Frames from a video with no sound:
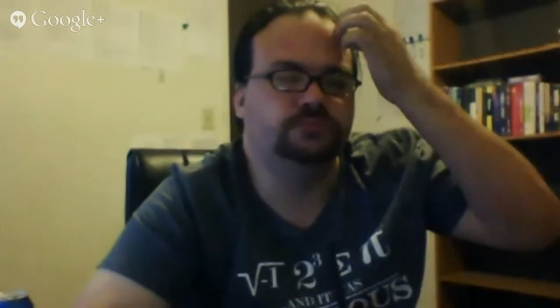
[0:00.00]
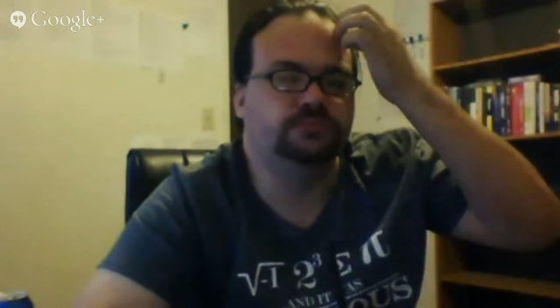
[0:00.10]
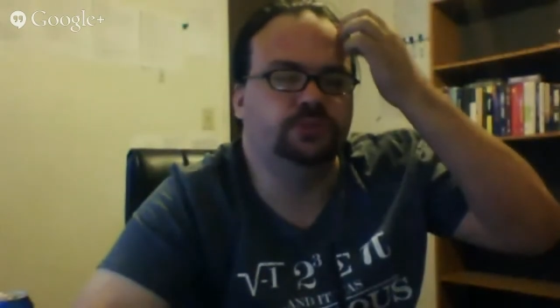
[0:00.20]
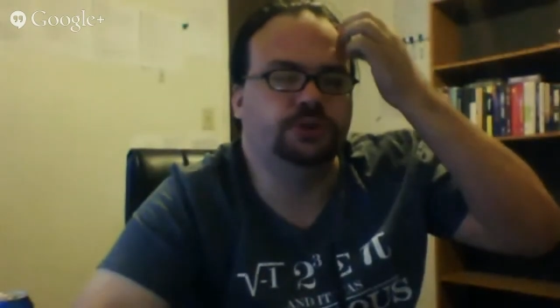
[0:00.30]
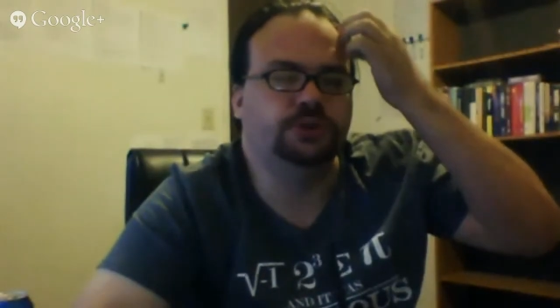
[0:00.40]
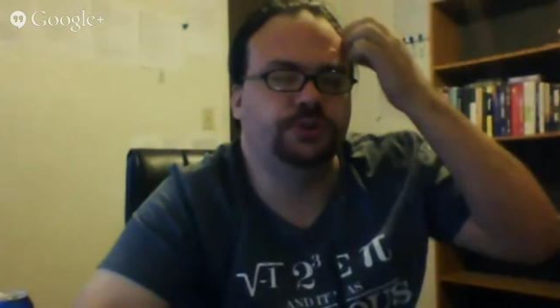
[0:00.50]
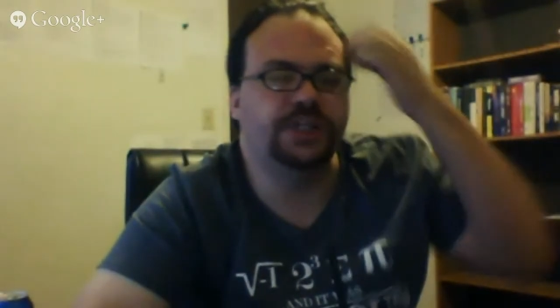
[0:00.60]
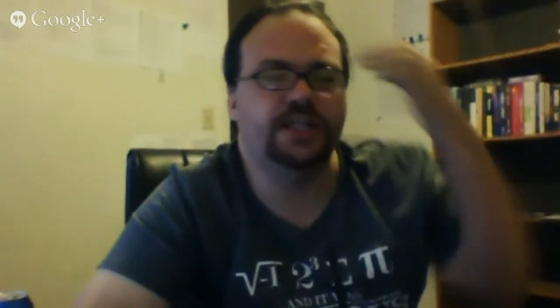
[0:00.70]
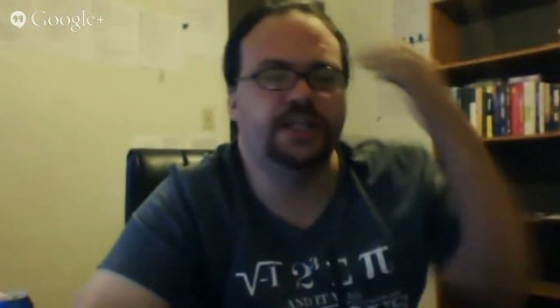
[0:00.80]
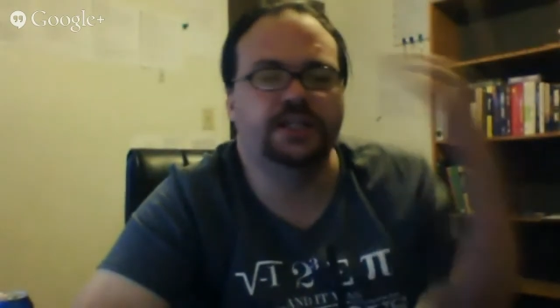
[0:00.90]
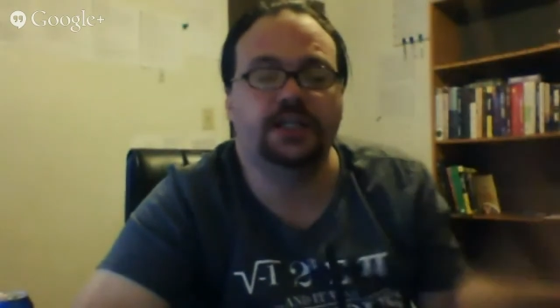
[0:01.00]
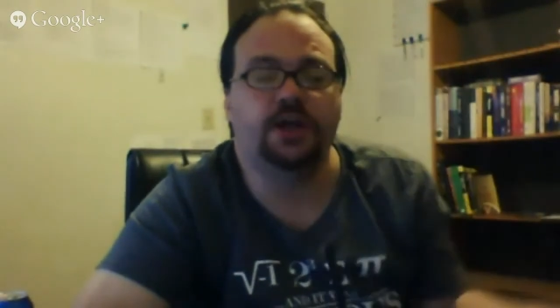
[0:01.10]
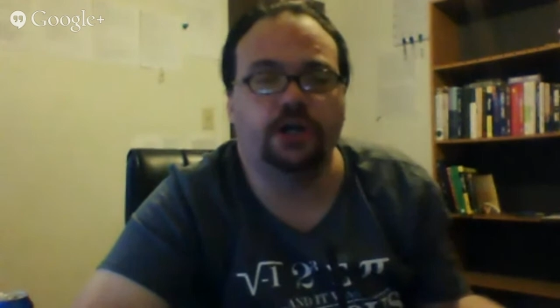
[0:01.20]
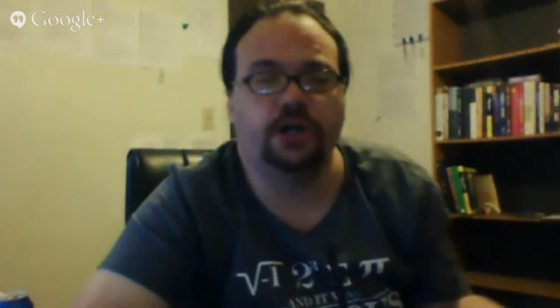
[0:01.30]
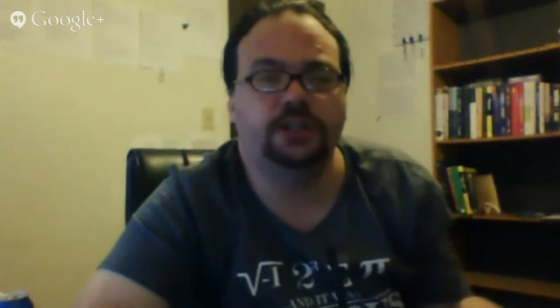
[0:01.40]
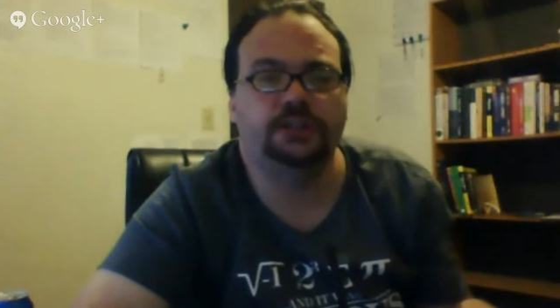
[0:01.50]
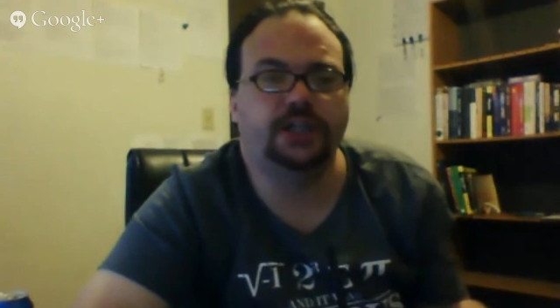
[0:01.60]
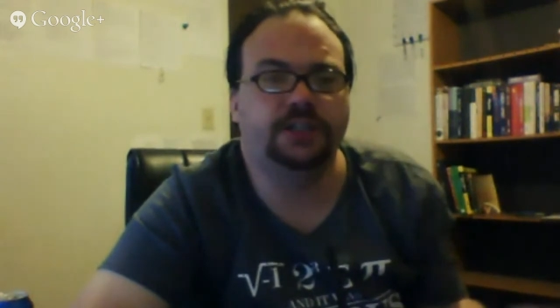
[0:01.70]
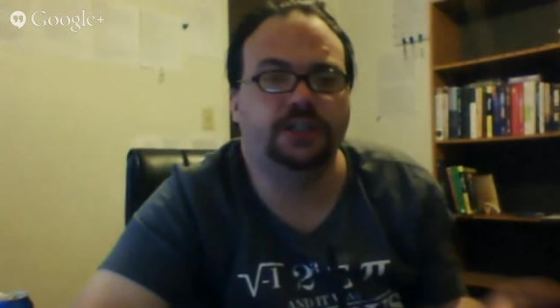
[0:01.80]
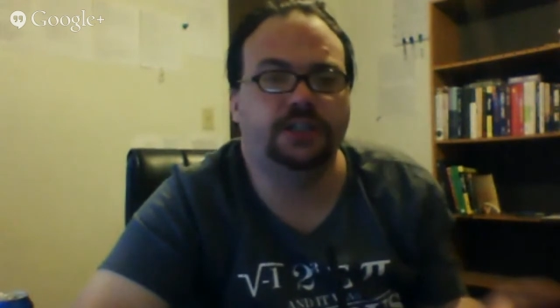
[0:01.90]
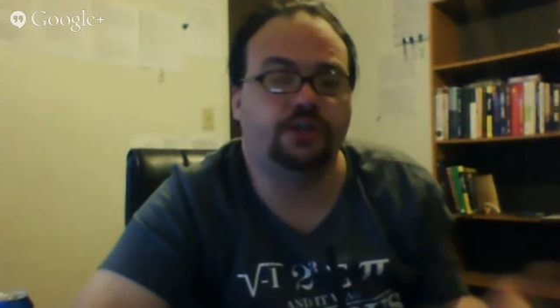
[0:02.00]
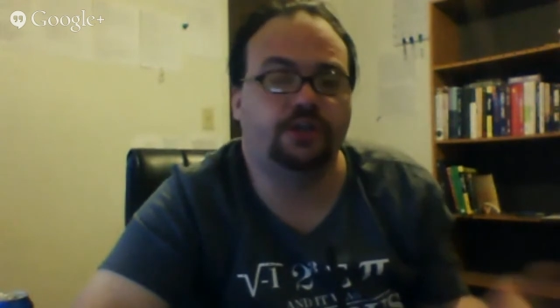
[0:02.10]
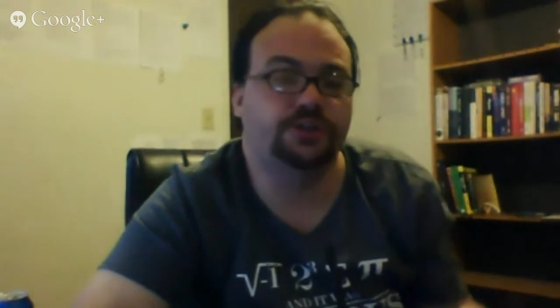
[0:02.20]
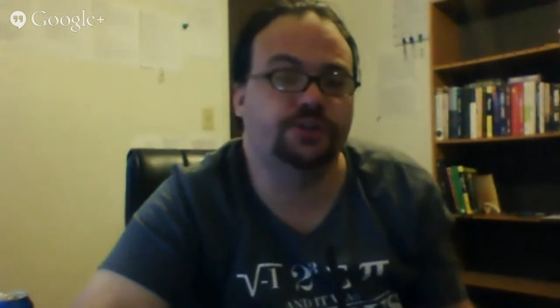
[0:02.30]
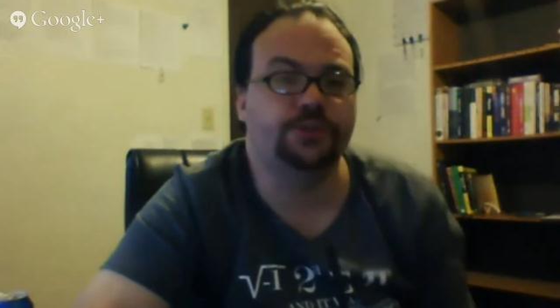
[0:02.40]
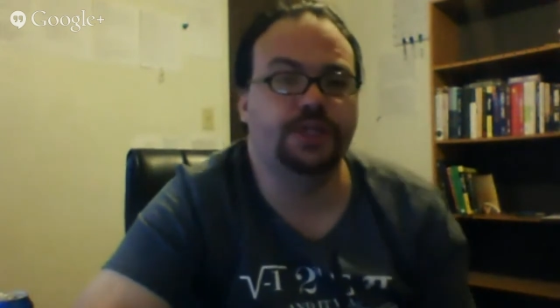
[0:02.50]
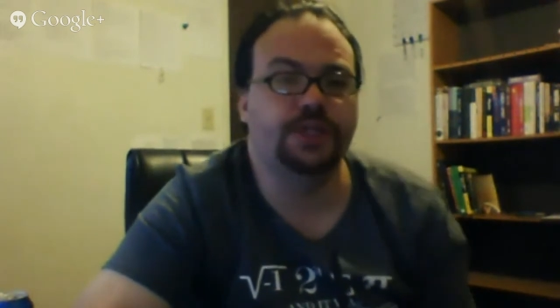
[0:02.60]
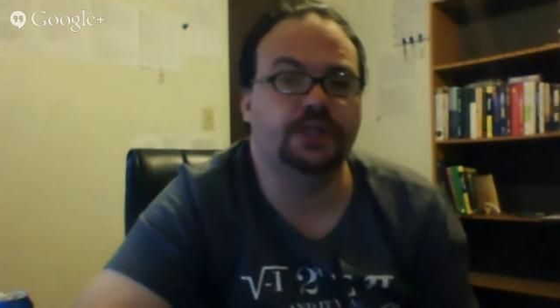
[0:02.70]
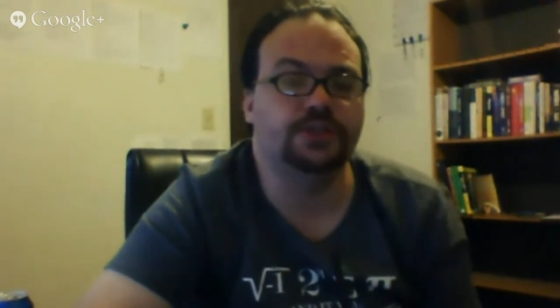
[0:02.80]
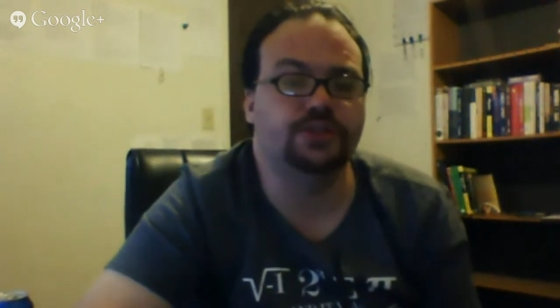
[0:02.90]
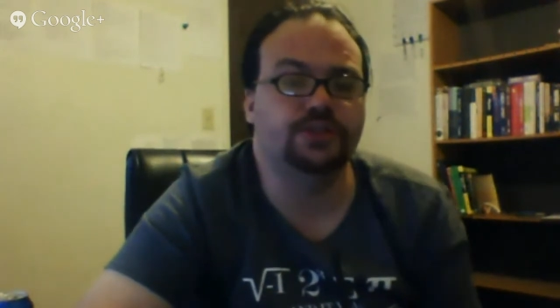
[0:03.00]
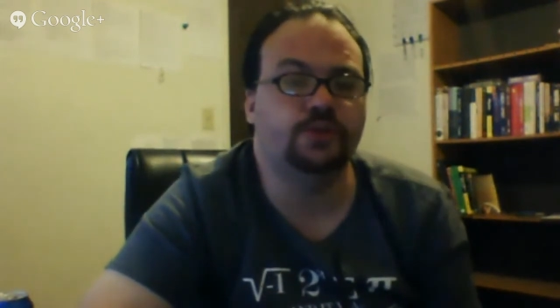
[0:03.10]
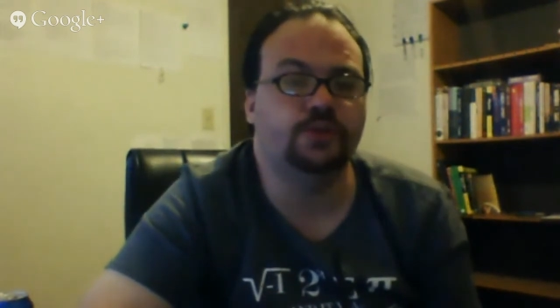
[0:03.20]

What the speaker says: create the art and then also create the story?